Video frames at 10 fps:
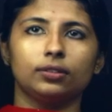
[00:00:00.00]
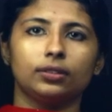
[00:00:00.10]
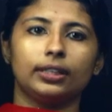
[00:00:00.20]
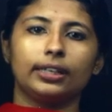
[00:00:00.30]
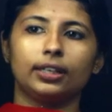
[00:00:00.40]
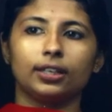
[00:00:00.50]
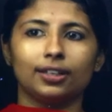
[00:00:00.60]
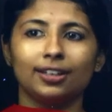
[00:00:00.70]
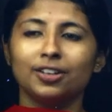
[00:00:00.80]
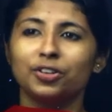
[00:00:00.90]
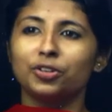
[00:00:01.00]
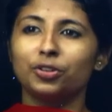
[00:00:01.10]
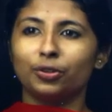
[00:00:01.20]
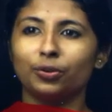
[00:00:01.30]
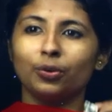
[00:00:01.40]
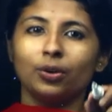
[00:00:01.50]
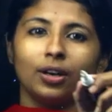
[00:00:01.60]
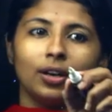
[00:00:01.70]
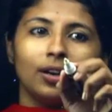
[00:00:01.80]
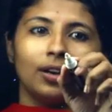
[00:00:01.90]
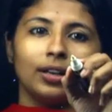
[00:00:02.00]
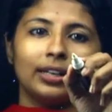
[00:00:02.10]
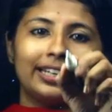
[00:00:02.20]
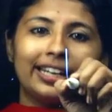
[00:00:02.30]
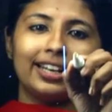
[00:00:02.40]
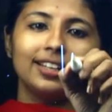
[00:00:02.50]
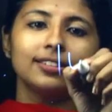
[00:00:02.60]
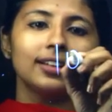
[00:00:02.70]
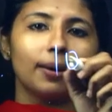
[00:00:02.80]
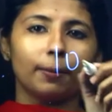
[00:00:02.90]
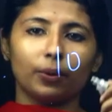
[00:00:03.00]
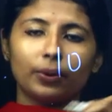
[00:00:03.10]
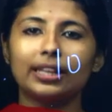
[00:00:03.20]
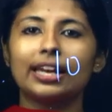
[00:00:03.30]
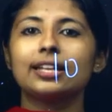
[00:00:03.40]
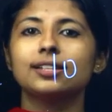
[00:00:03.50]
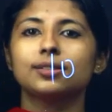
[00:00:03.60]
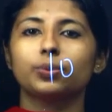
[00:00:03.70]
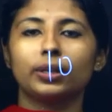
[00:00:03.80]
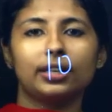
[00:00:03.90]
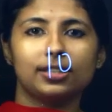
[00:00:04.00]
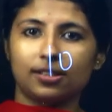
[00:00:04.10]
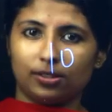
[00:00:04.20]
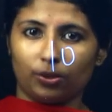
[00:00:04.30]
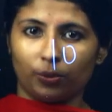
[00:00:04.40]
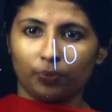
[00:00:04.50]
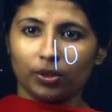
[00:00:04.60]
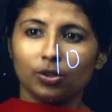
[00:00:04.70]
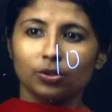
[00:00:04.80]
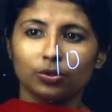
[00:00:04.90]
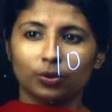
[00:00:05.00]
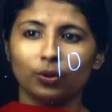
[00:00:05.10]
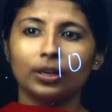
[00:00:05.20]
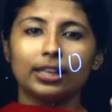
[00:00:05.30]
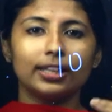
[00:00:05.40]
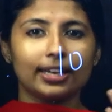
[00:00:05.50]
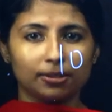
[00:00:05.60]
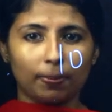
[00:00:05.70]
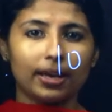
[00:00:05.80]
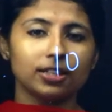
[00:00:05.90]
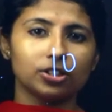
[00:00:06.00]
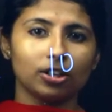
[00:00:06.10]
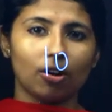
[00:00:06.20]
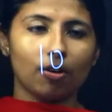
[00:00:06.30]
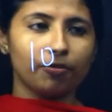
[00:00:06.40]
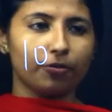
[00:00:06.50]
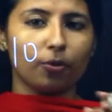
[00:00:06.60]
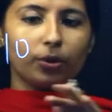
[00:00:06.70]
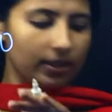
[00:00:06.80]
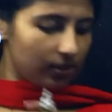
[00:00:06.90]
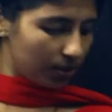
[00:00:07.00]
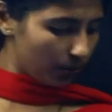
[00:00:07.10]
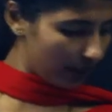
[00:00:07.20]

Like, you know, 10 is a number which ends with digit 0. So in the expansion of 4 raised to